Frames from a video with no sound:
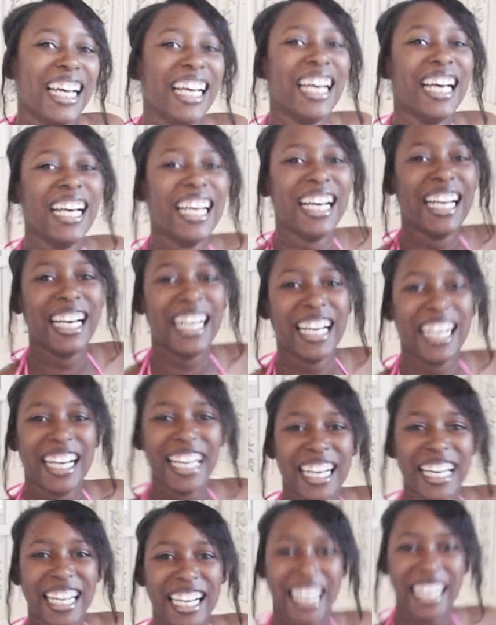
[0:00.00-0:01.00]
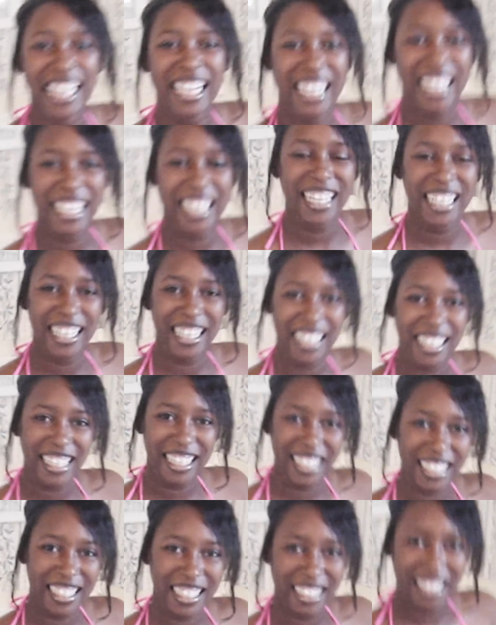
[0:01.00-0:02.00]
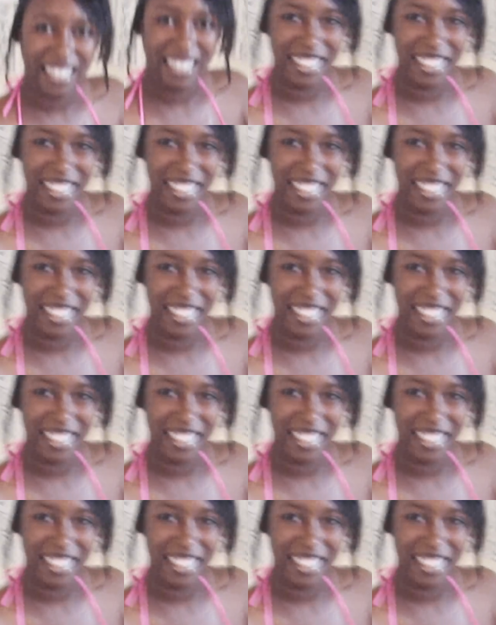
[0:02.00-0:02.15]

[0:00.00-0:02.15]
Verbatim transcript: for the Penny Girl in her house.